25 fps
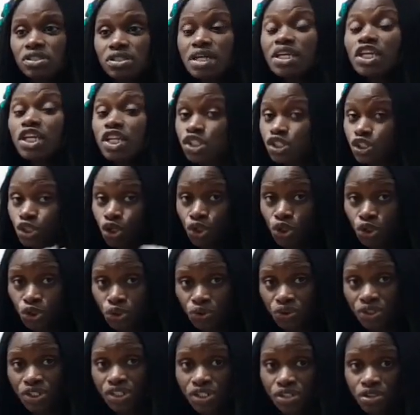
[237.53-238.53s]
it's
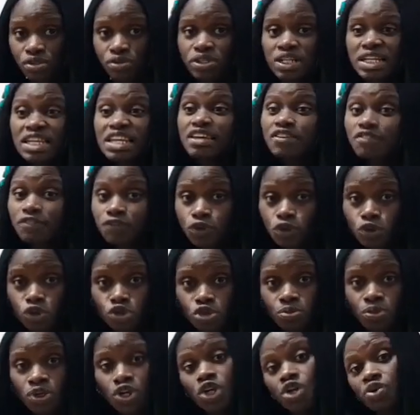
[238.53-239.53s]
good to leave you to
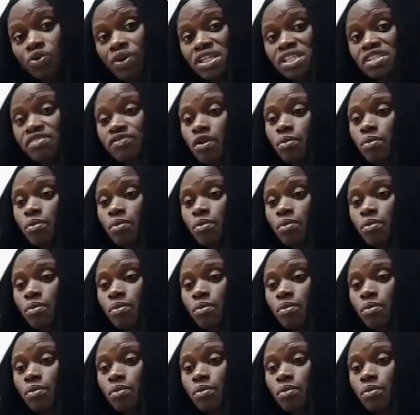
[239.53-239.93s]
be creative